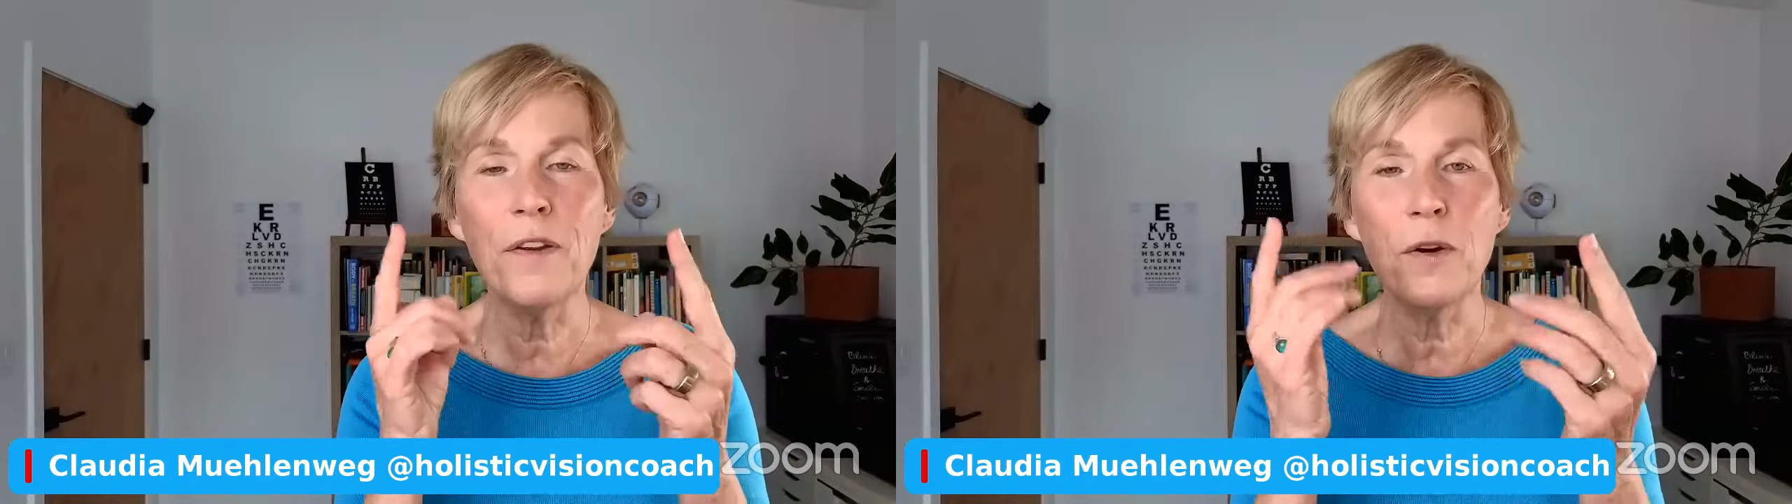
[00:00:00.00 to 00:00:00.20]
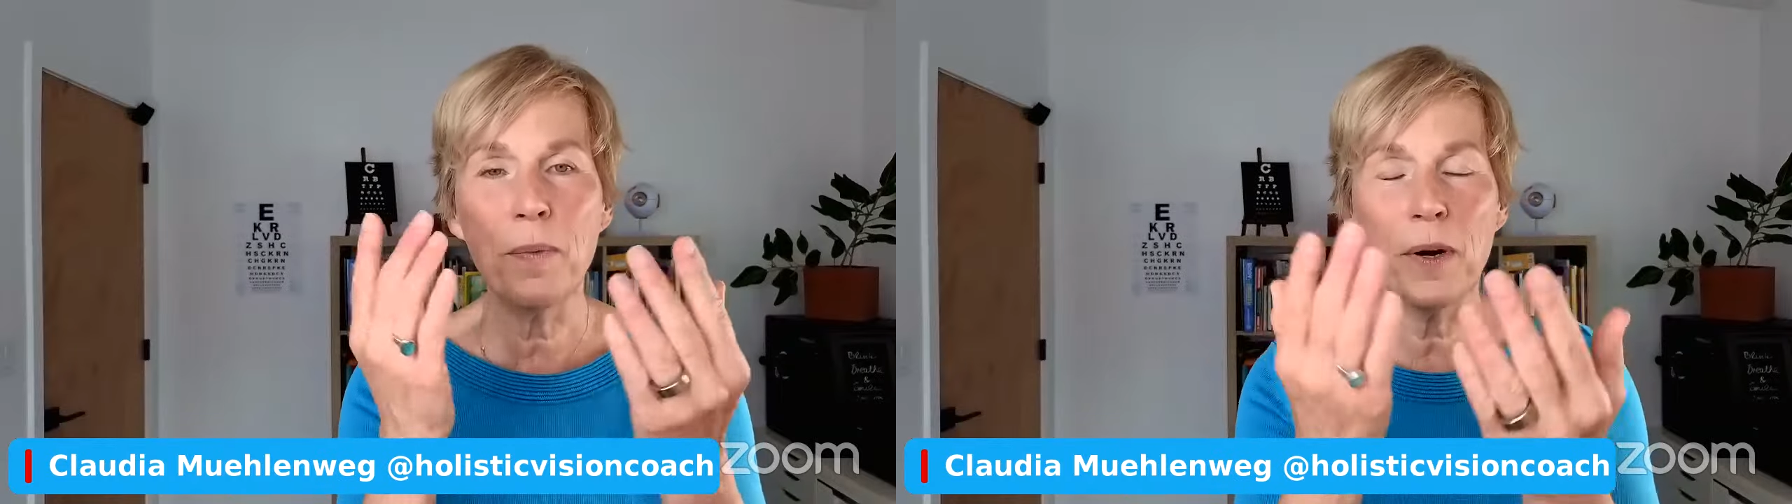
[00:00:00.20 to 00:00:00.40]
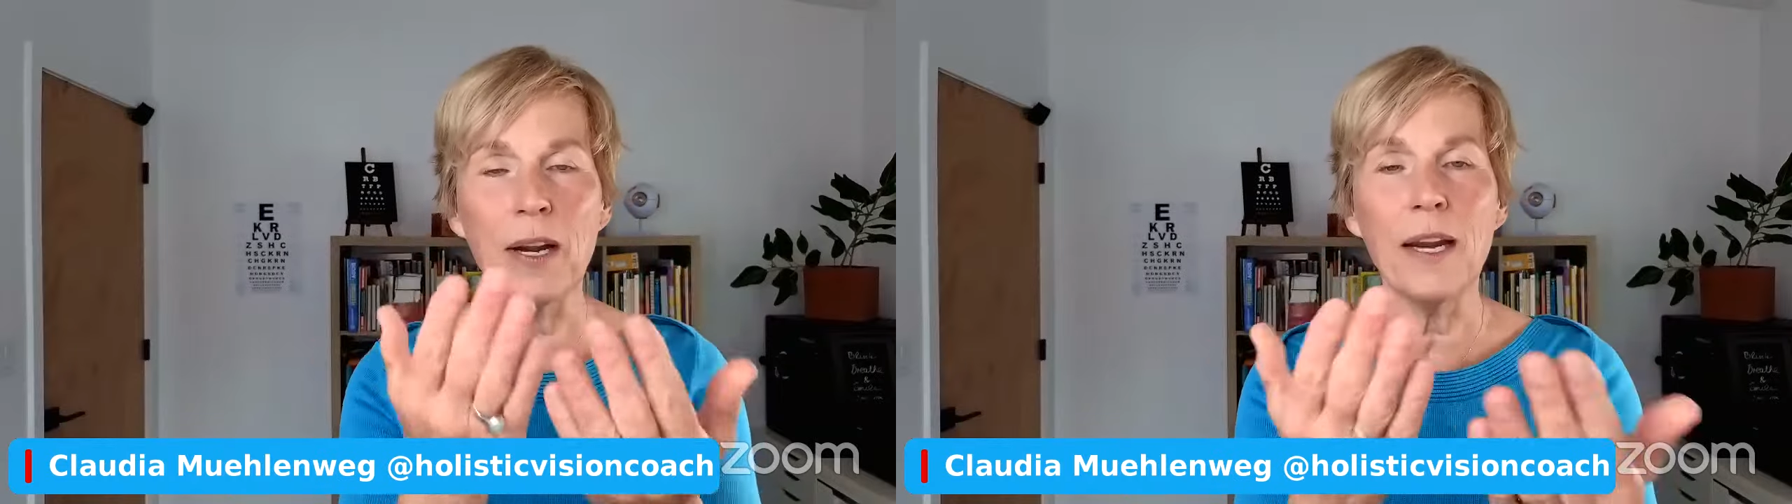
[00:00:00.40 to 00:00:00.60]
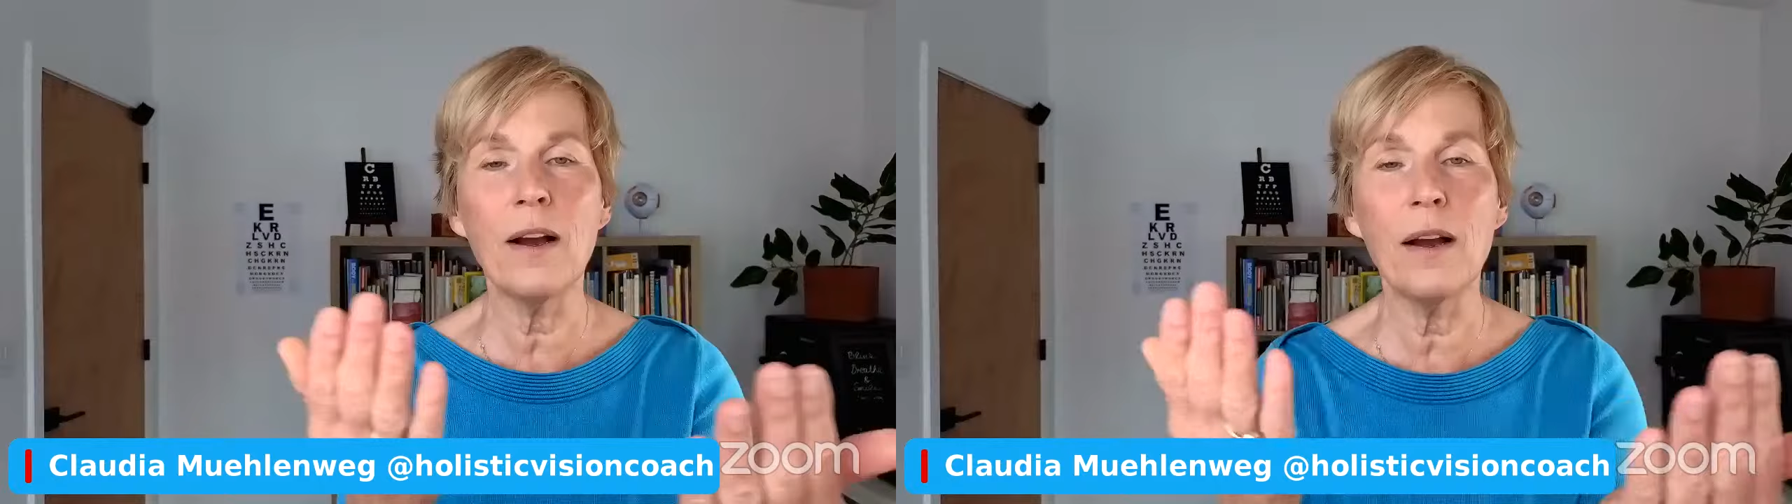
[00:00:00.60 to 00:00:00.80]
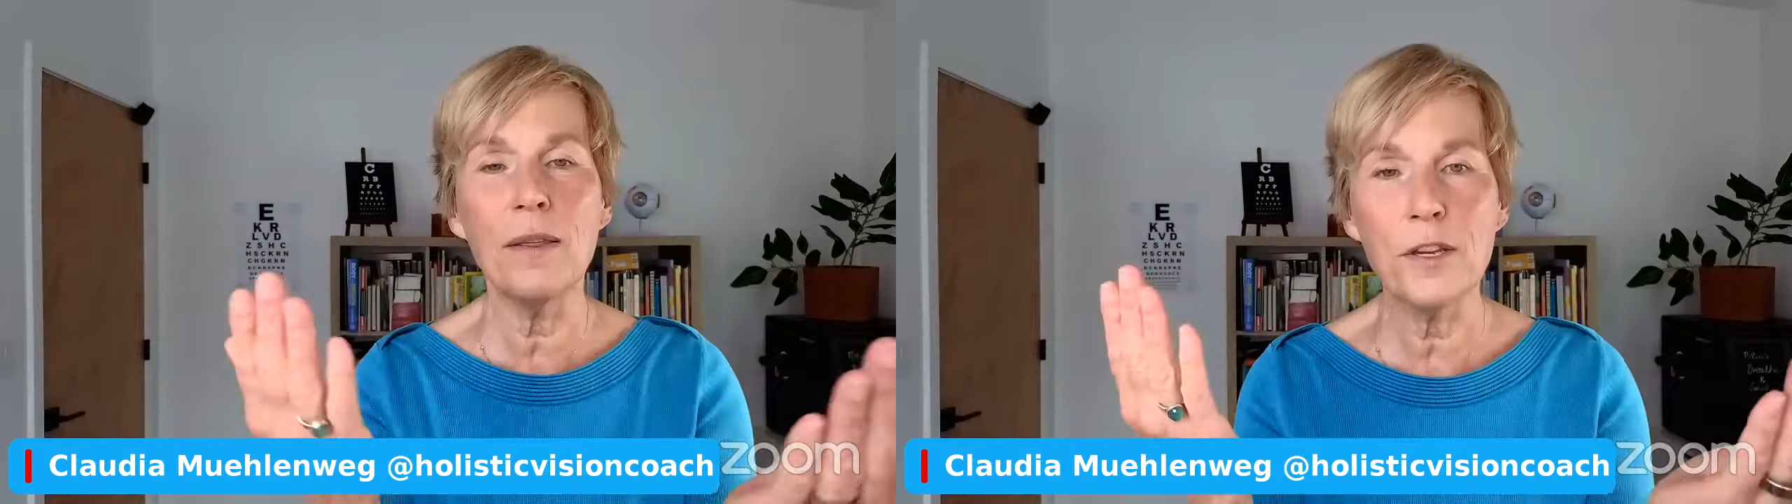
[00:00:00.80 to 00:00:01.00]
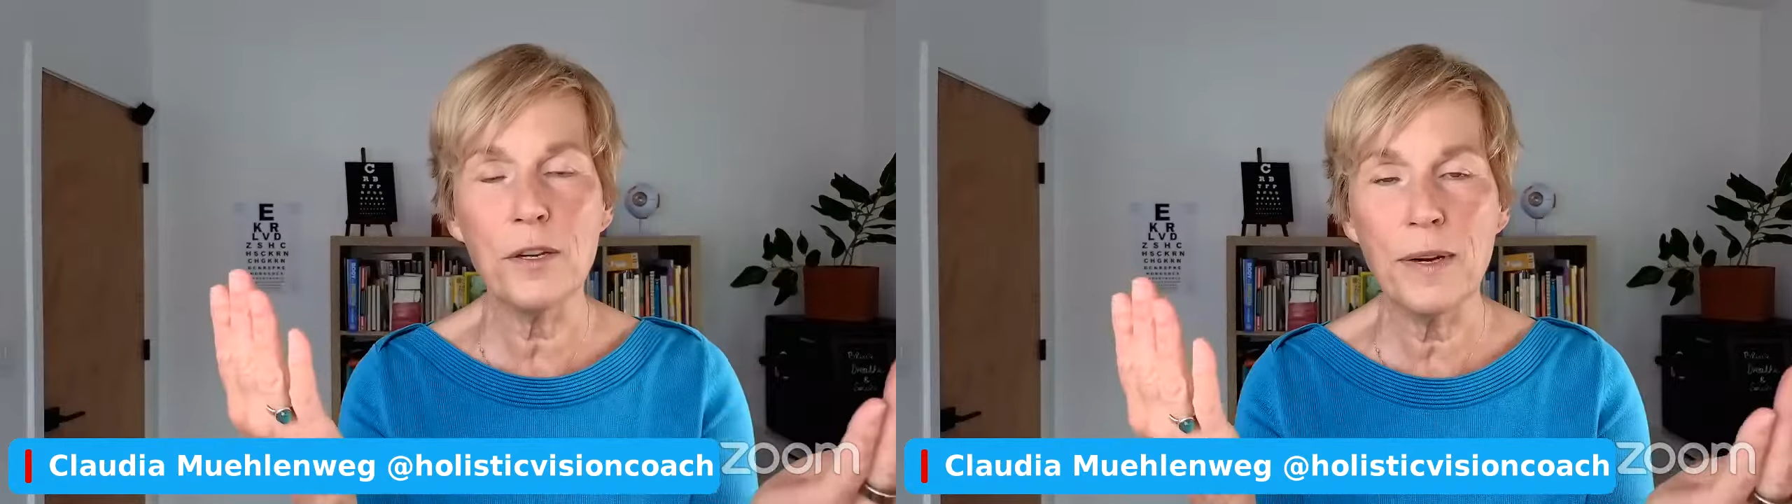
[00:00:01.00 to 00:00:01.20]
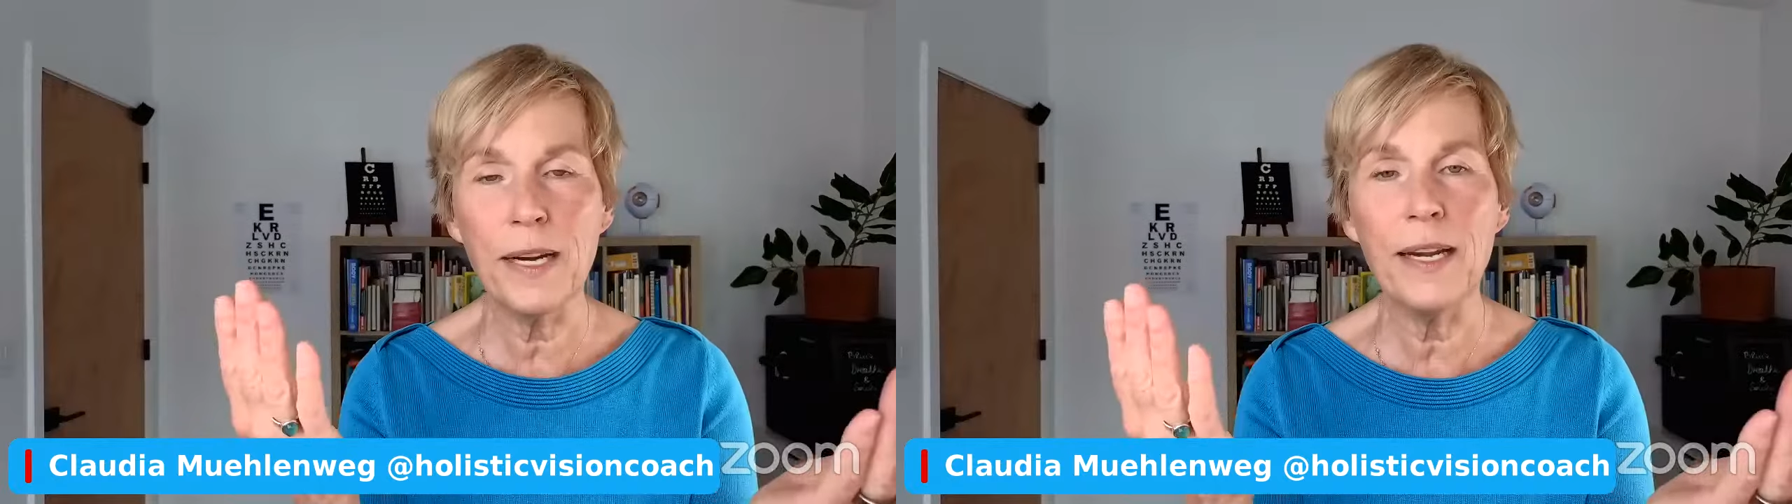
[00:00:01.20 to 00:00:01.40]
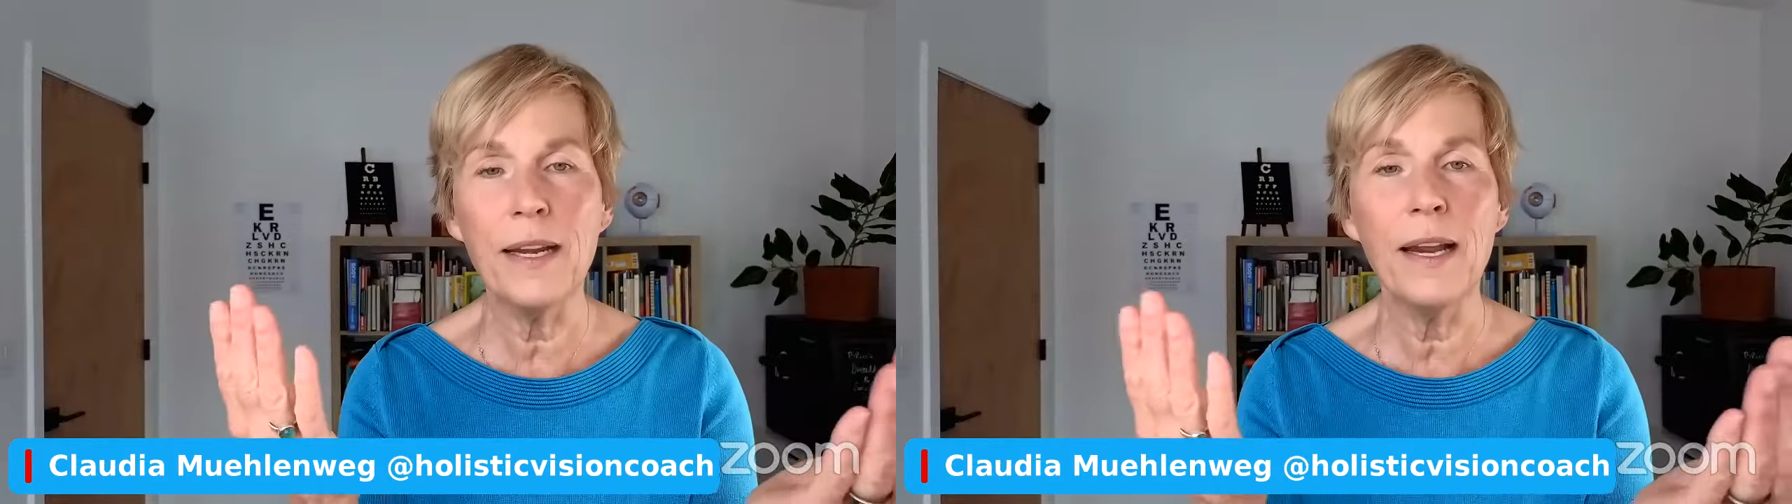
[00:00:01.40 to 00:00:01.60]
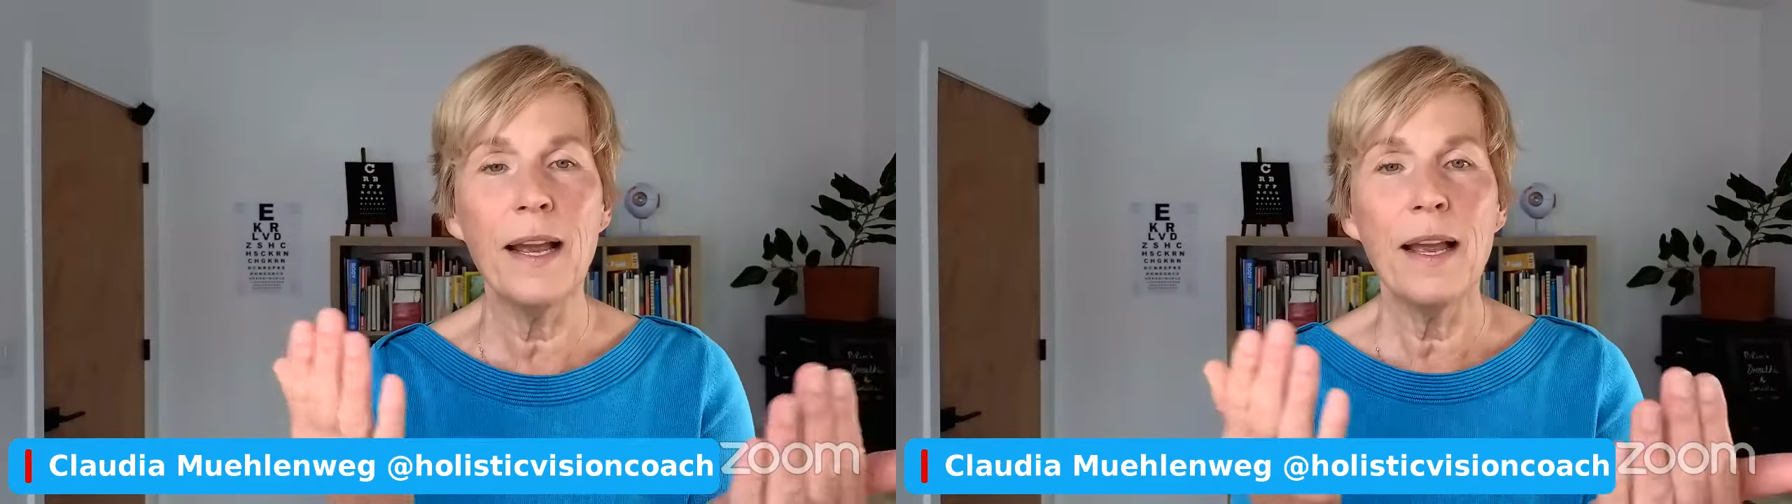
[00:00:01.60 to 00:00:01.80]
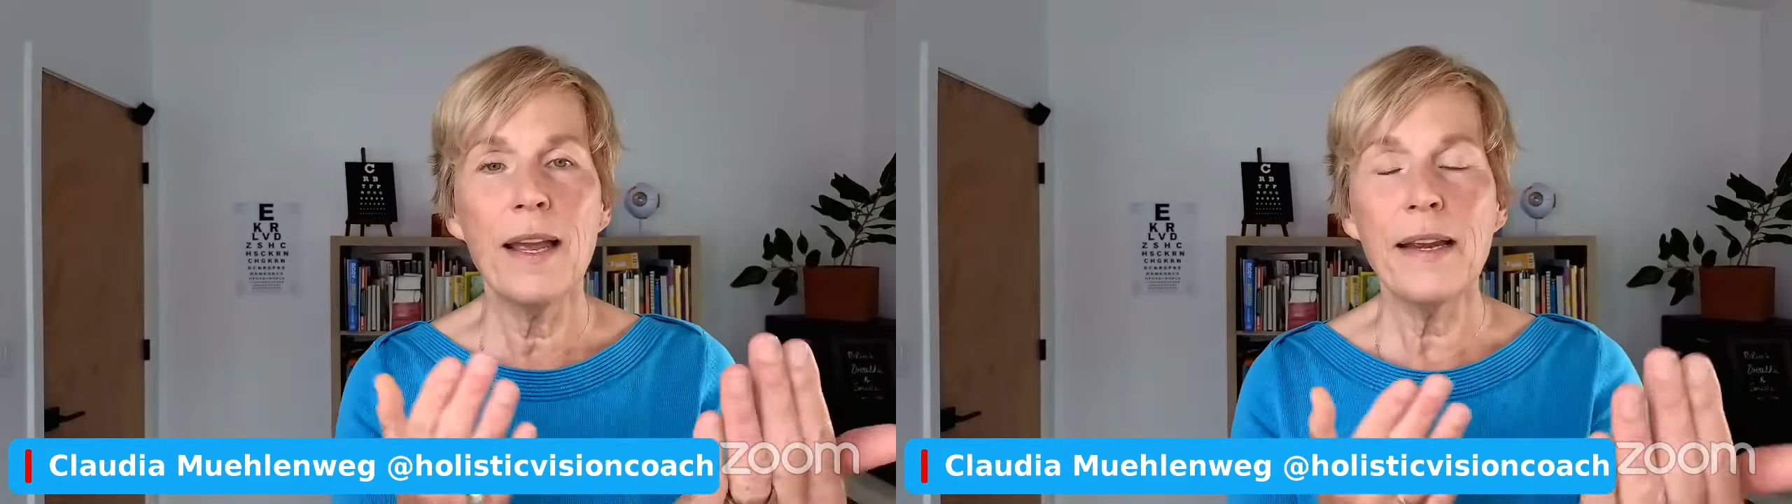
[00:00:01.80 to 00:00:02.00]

If you were working on the screen,